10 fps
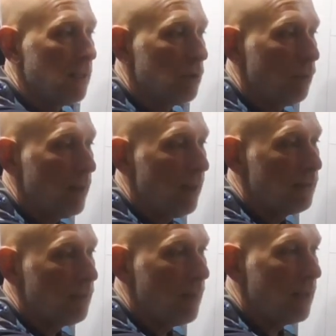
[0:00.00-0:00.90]
So we
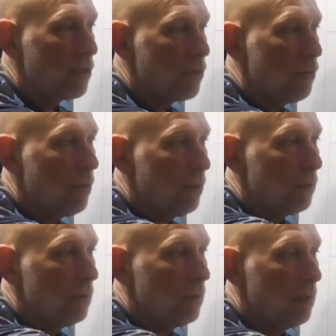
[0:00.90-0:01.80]
have to make
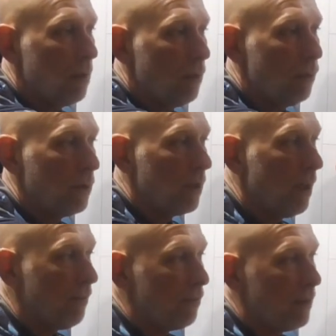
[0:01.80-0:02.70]
sure, we're
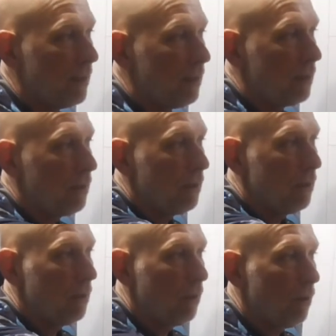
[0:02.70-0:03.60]
covering
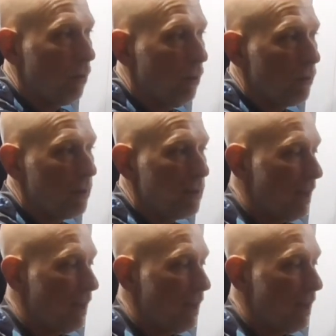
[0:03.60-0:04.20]
all these